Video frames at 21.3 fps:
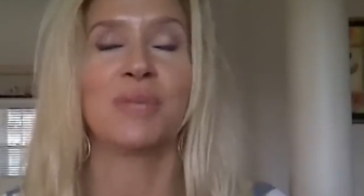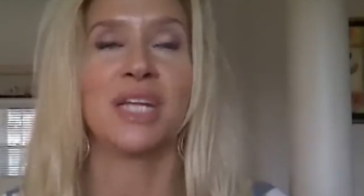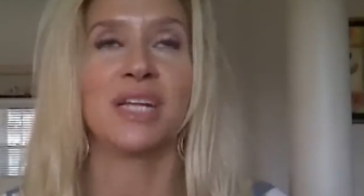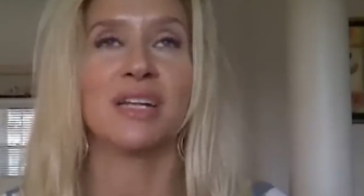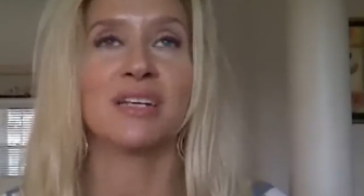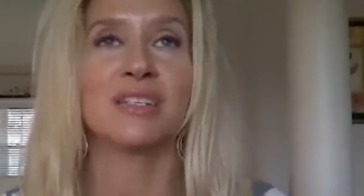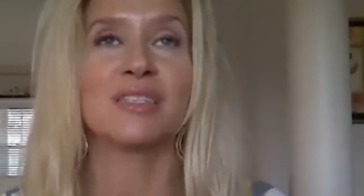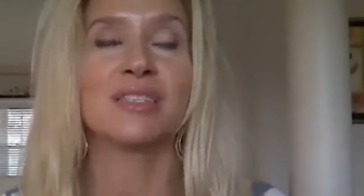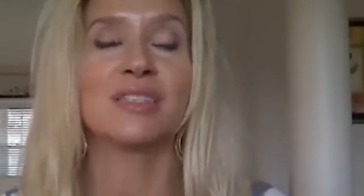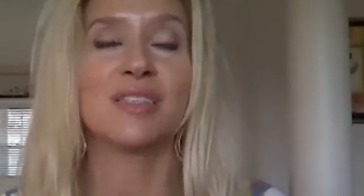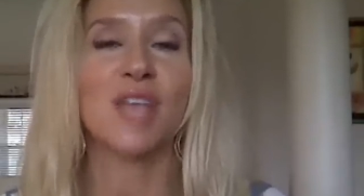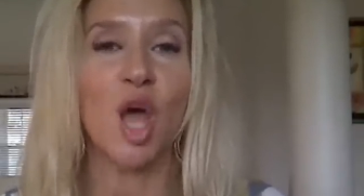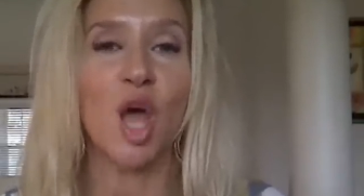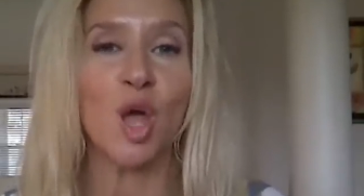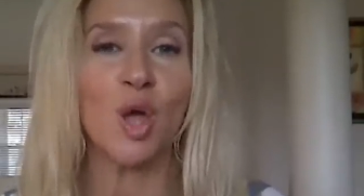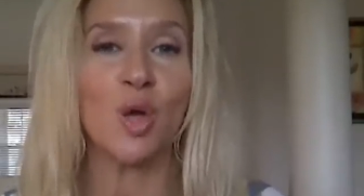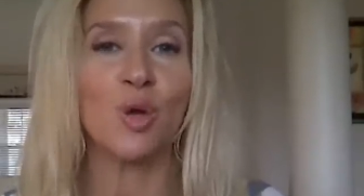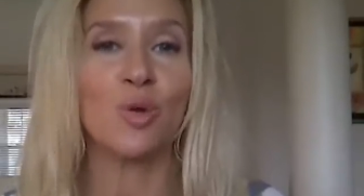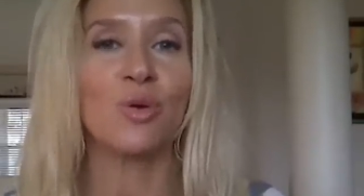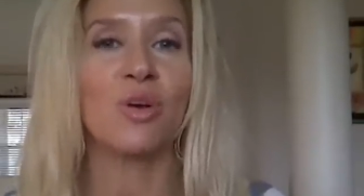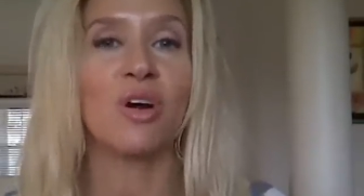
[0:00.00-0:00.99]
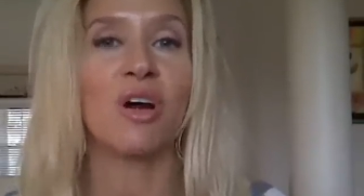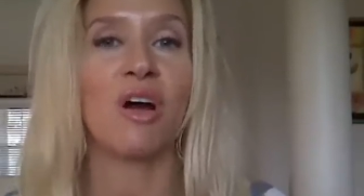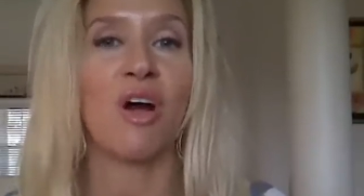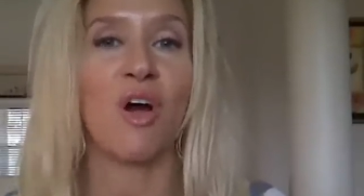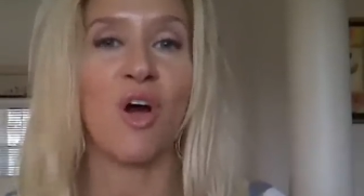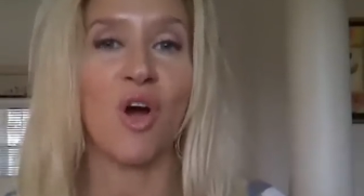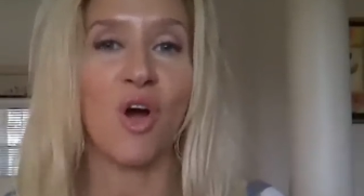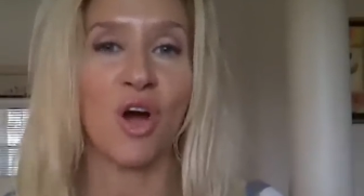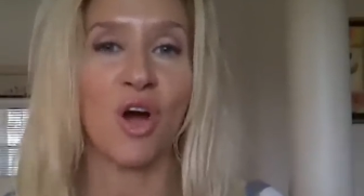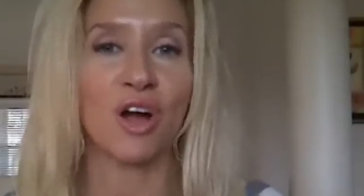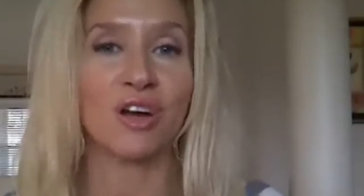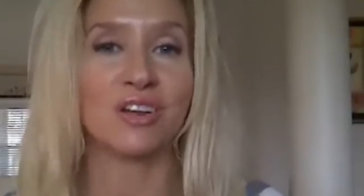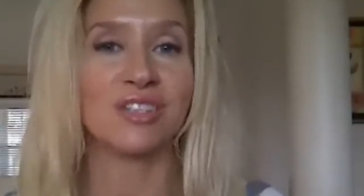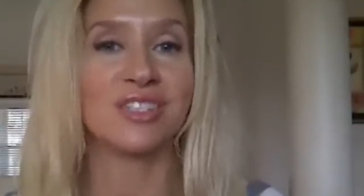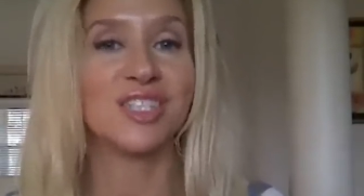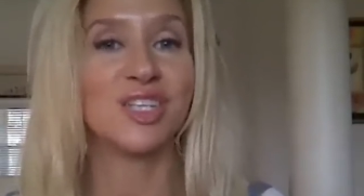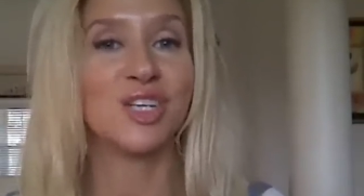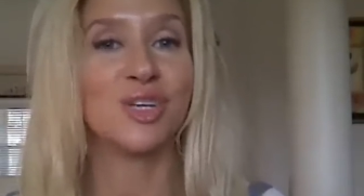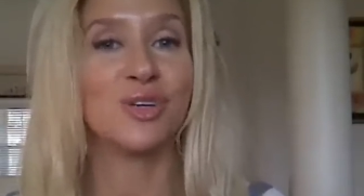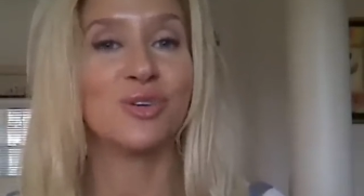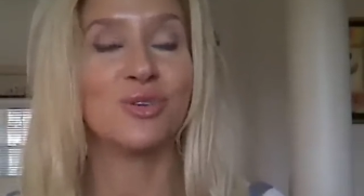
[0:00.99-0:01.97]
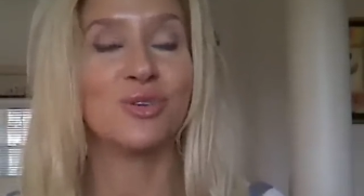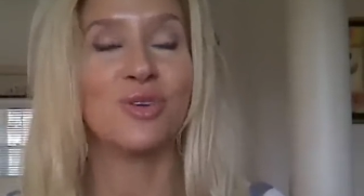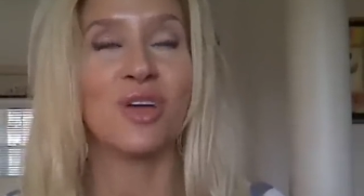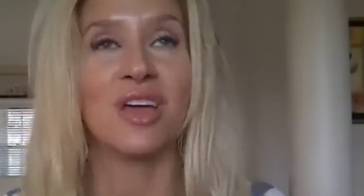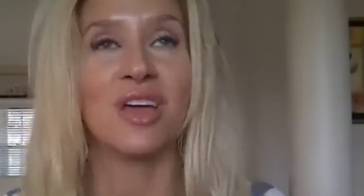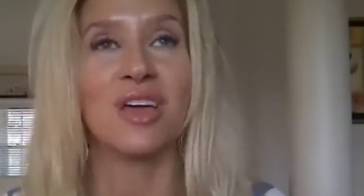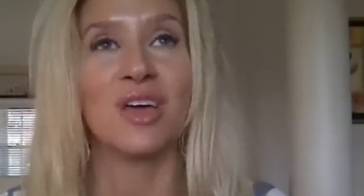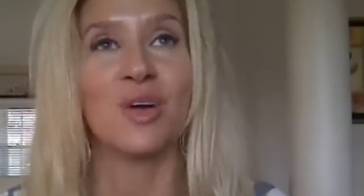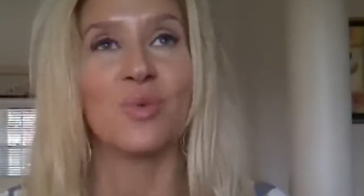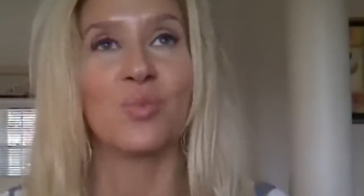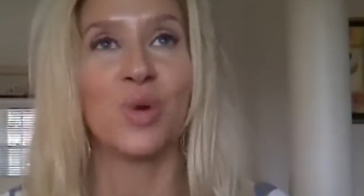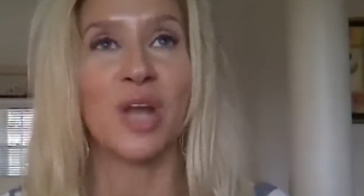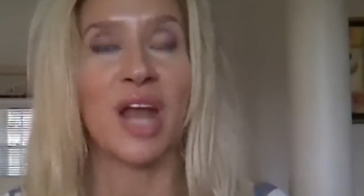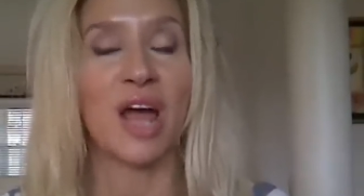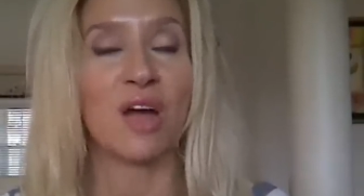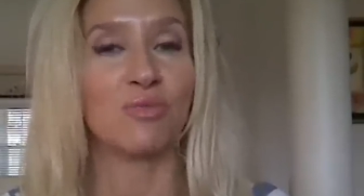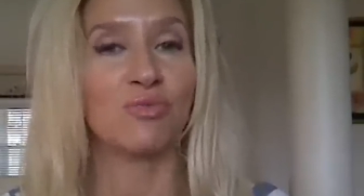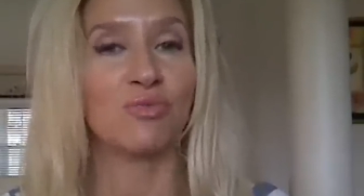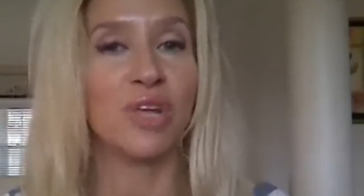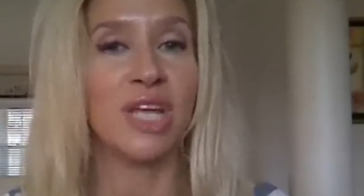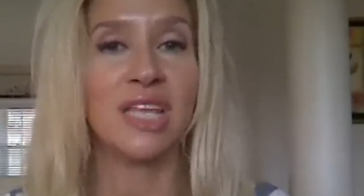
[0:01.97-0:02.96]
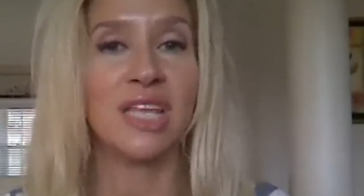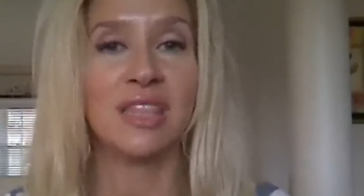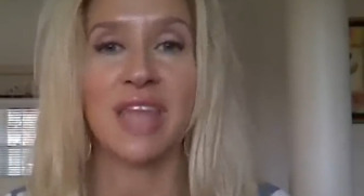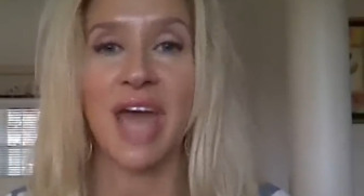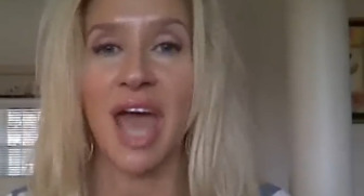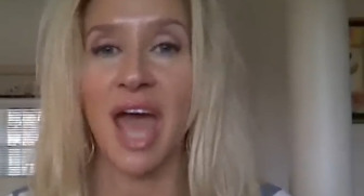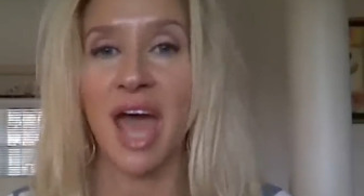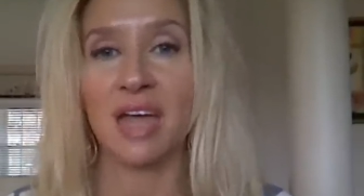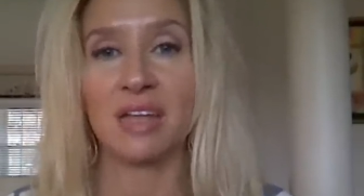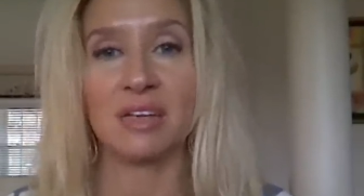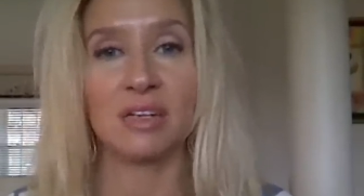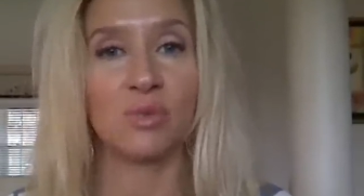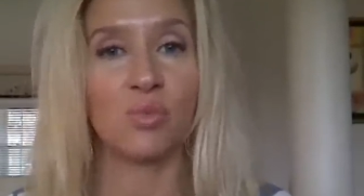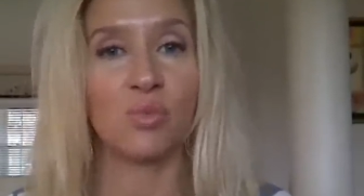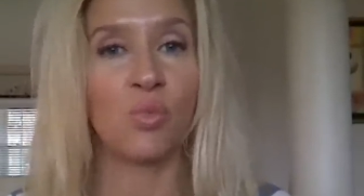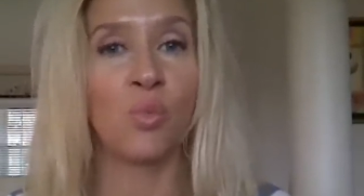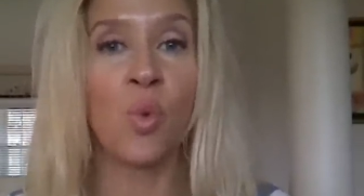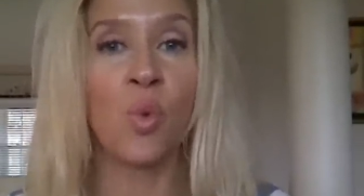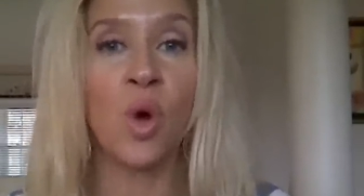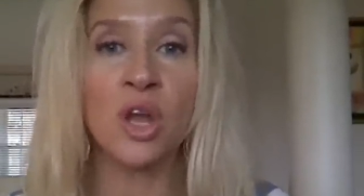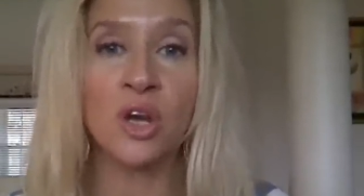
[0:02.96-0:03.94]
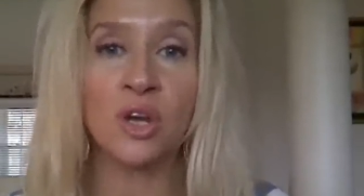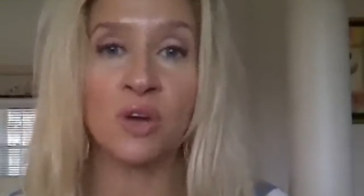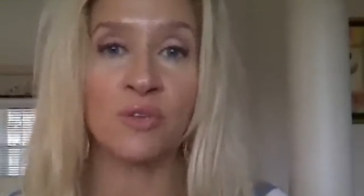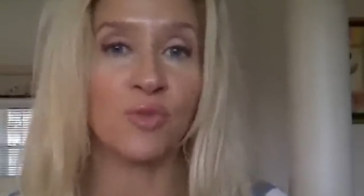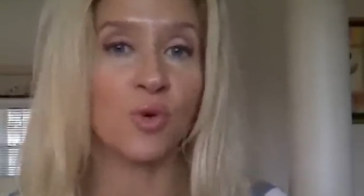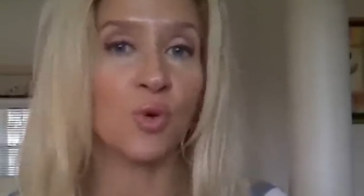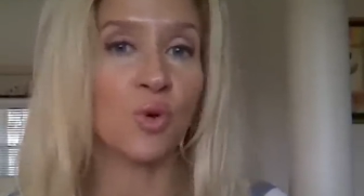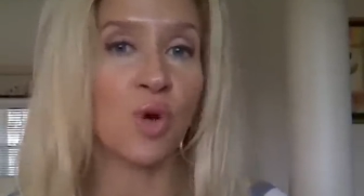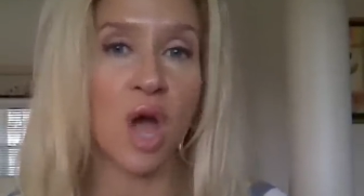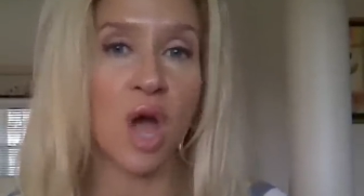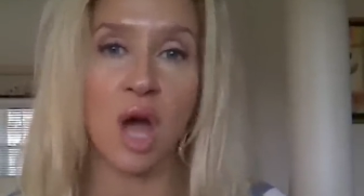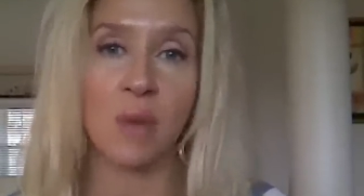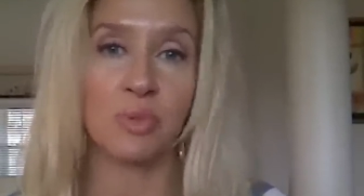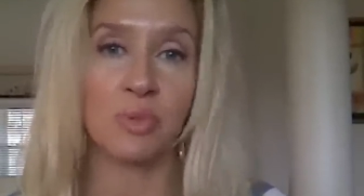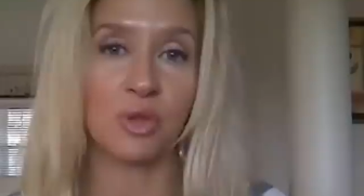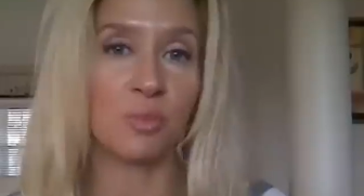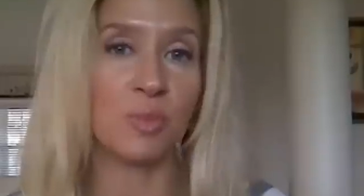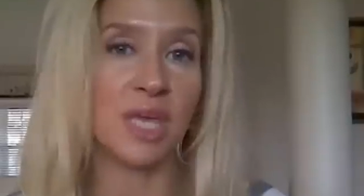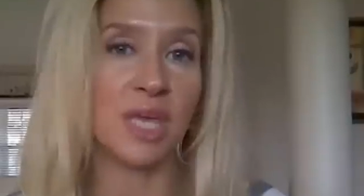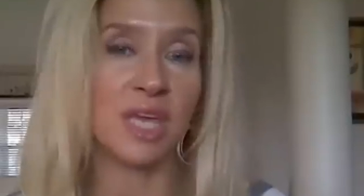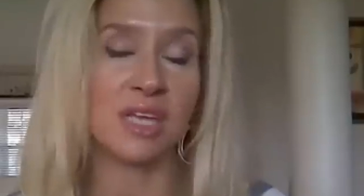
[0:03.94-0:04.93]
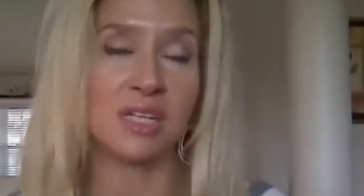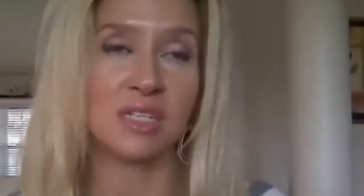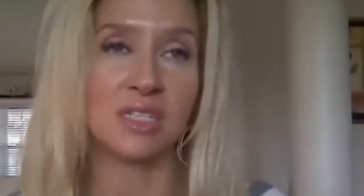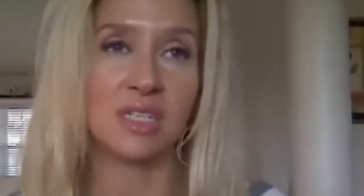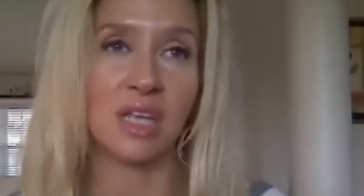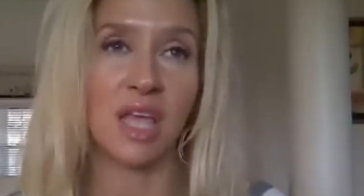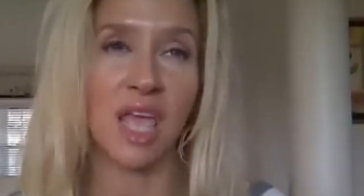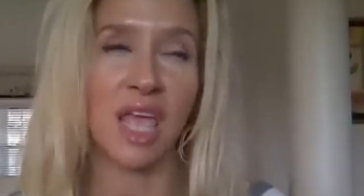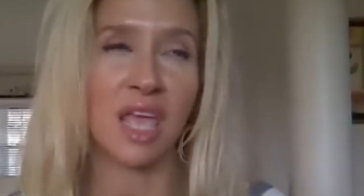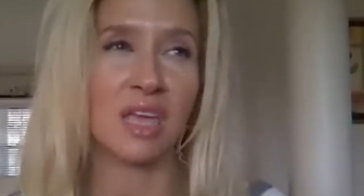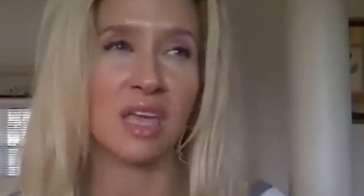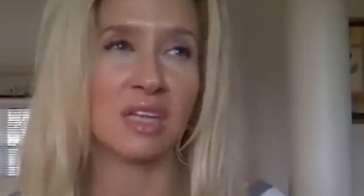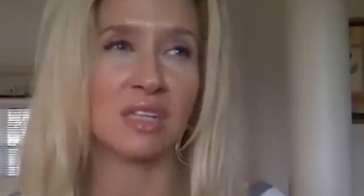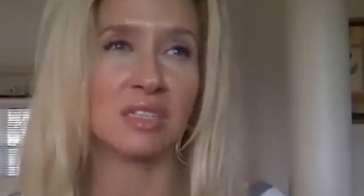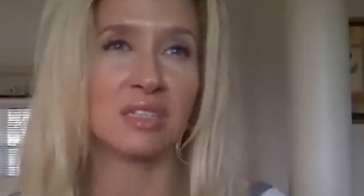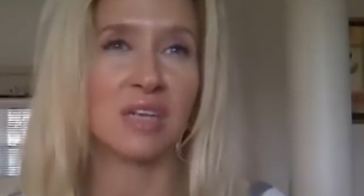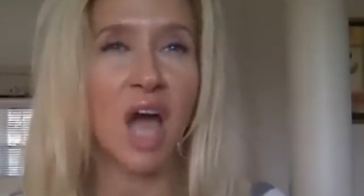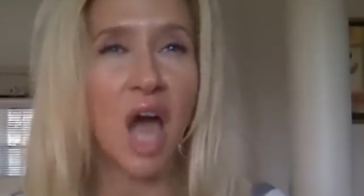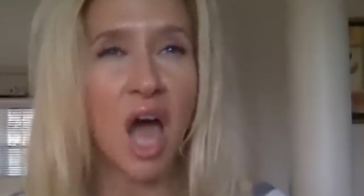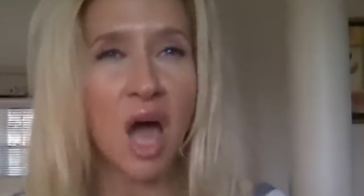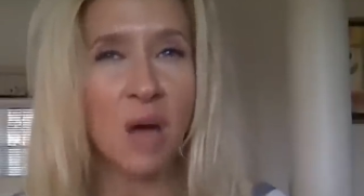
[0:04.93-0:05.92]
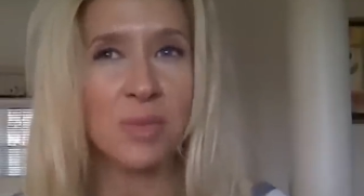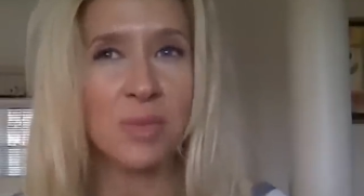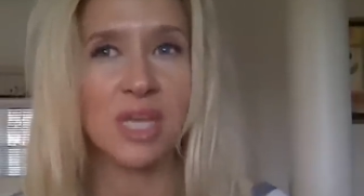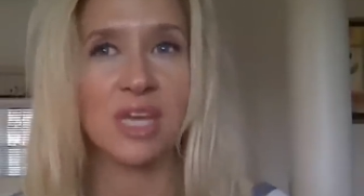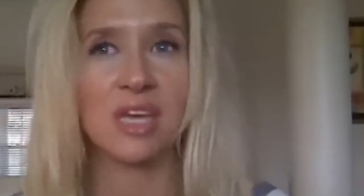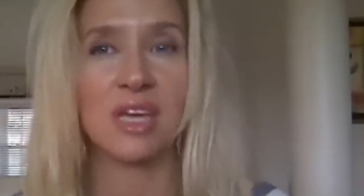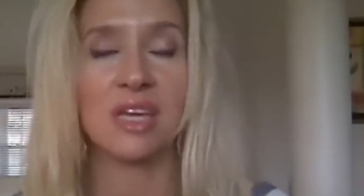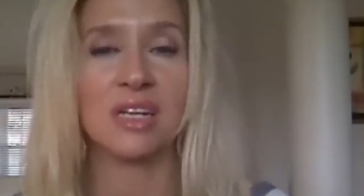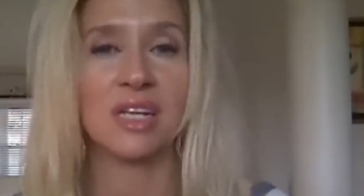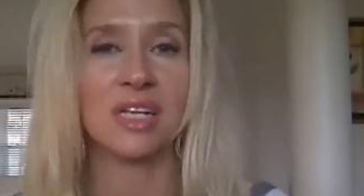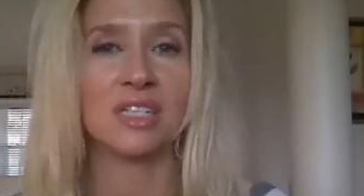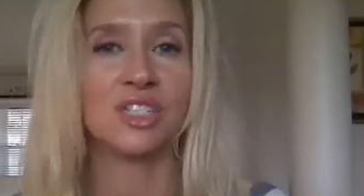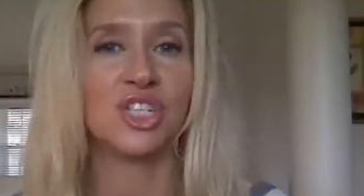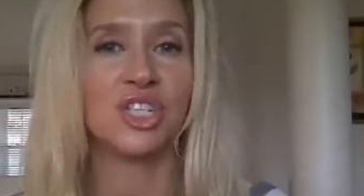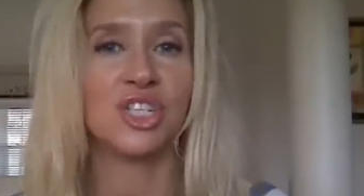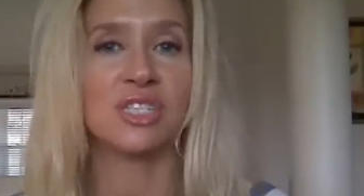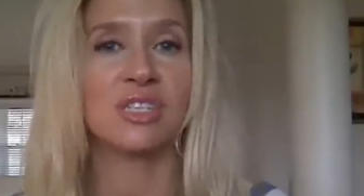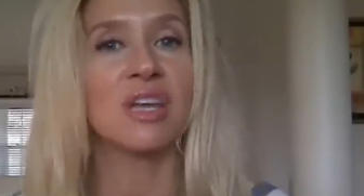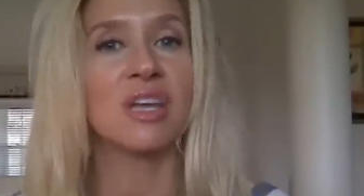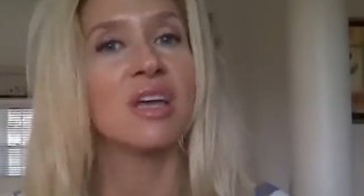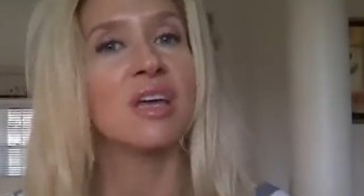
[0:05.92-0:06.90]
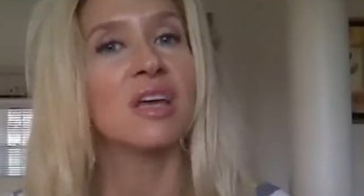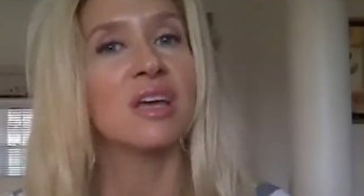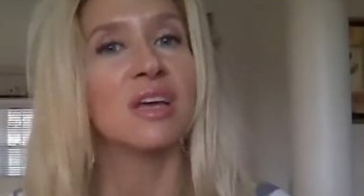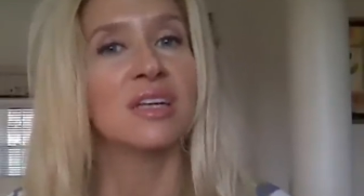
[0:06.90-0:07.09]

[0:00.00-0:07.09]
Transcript: But it is so hard to, when I read that wonderful compliment and comment and just